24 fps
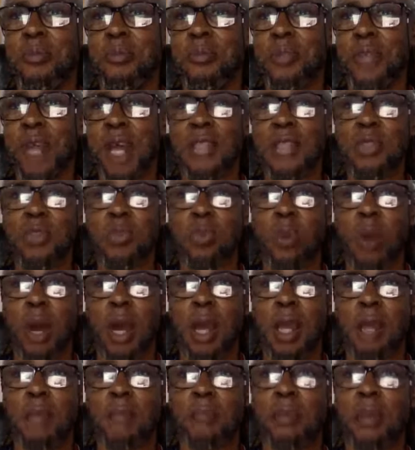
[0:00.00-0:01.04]
That's
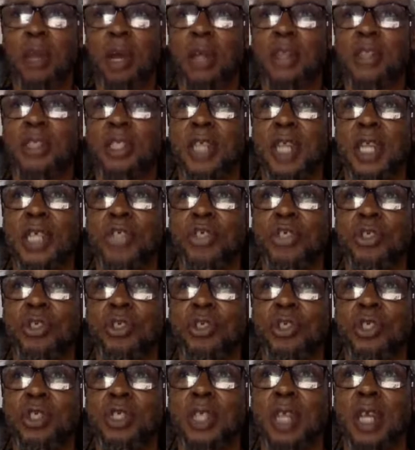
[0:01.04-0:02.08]
why
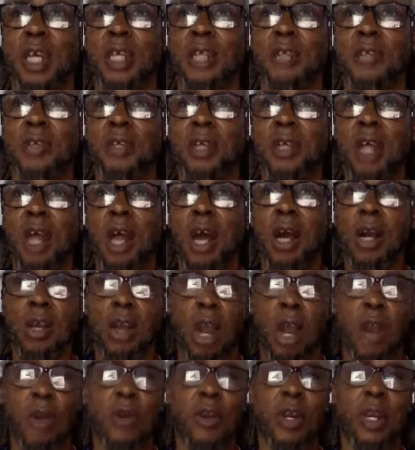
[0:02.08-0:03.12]
plantations that are
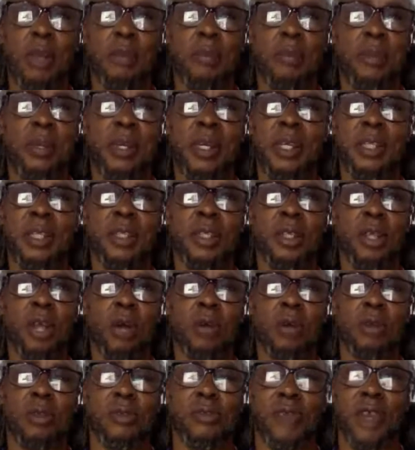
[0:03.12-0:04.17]
currently being
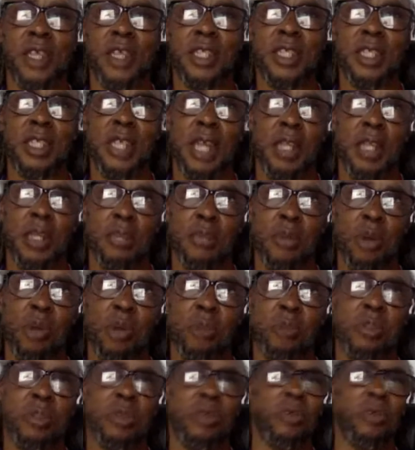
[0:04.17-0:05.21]
cultivated at the
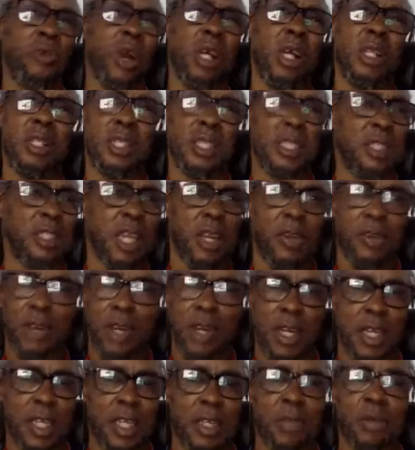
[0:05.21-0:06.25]
moment, granted they're
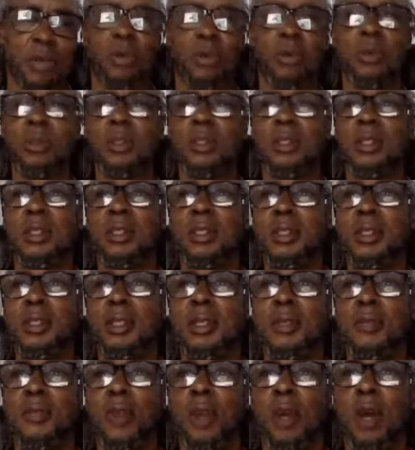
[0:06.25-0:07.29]
illegal,
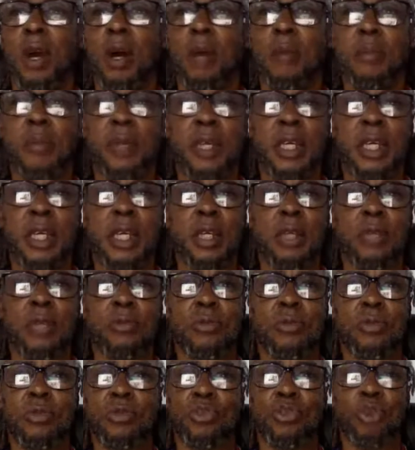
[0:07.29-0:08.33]
are being
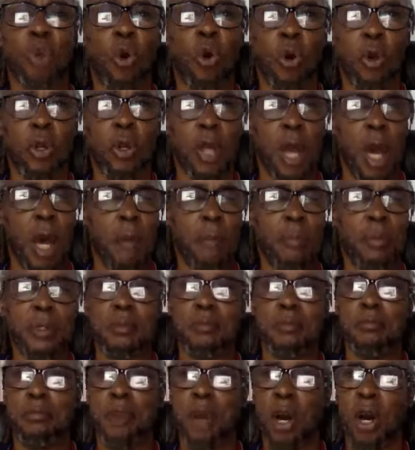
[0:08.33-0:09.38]
torn up
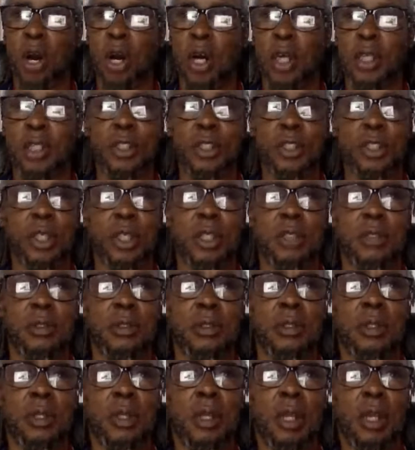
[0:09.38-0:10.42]
and burnt, and
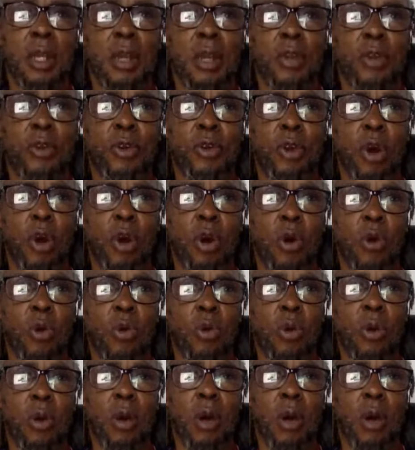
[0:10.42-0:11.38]
you know